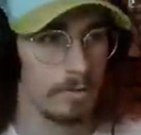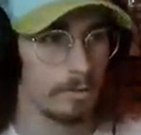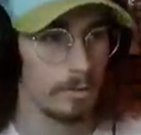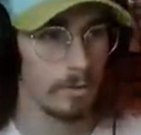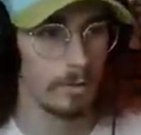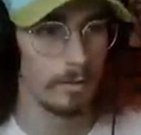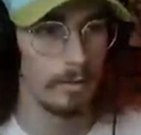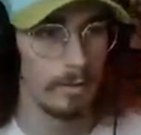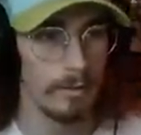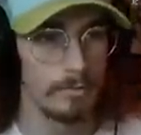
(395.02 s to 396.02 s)
on the
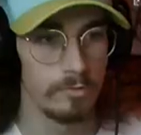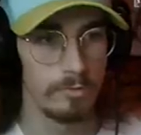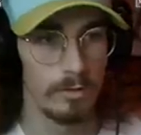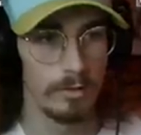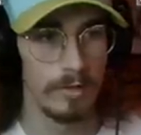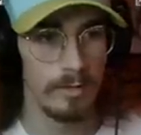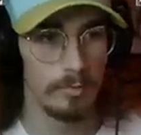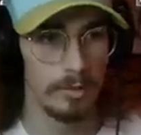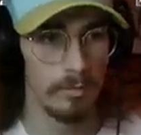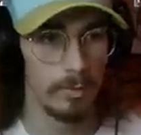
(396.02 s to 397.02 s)
lights. I can't
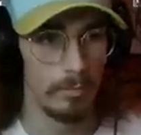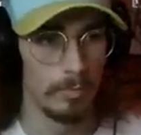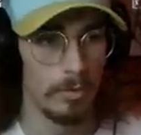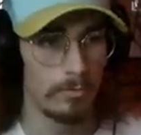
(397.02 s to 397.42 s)
pick up a bowl